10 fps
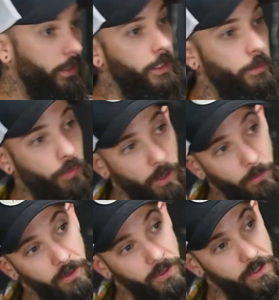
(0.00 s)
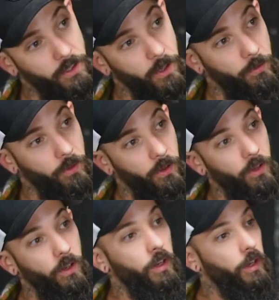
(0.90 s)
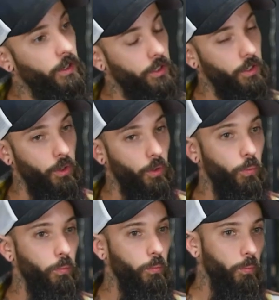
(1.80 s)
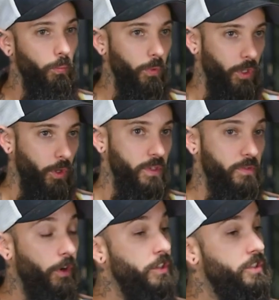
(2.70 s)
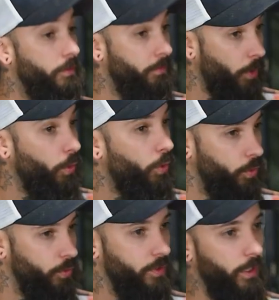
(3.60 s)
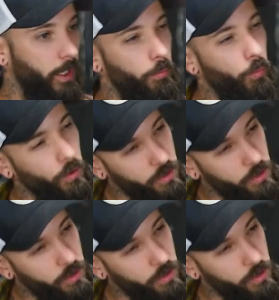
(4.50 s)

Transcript: than probably the stuff that, as far as the vocals, like more